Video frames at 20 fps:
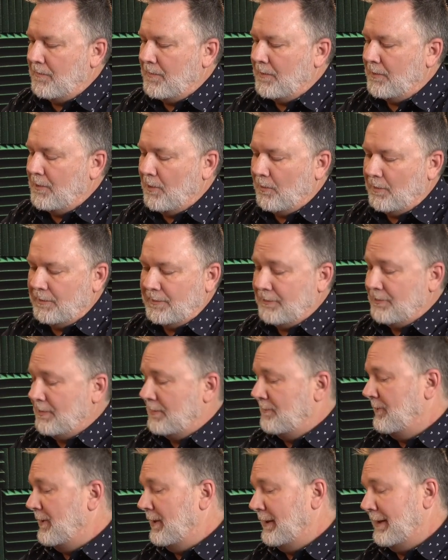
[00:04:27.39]
is it
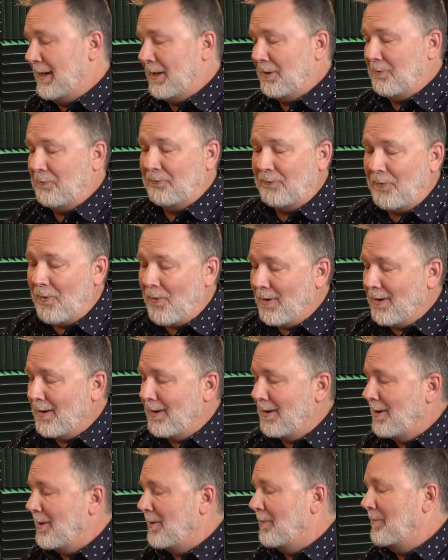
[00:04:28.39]
just filling out a
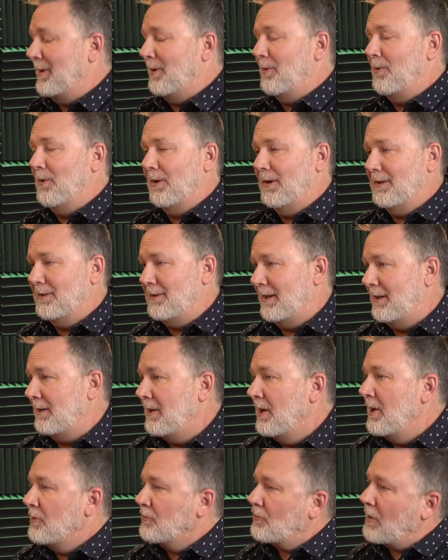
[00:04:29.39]
form or is it
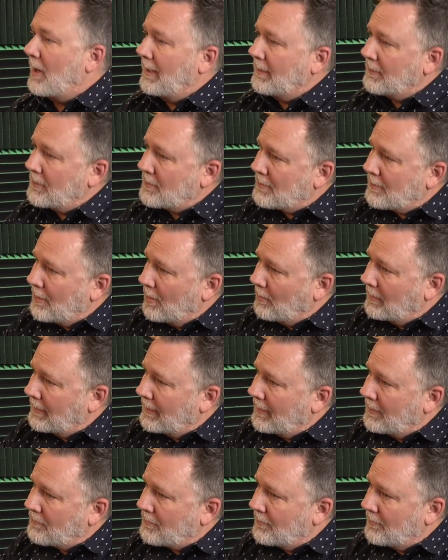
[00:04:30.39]
trying to slowly
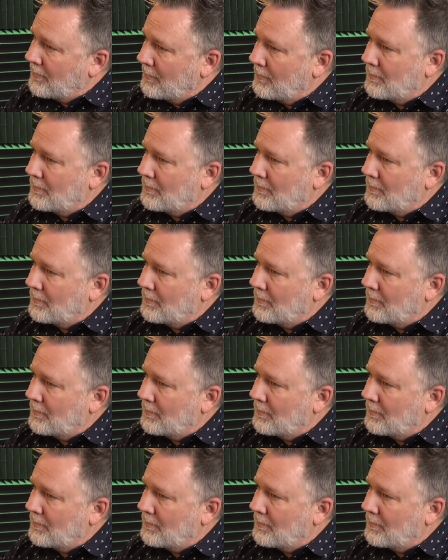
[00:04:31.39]
introduce?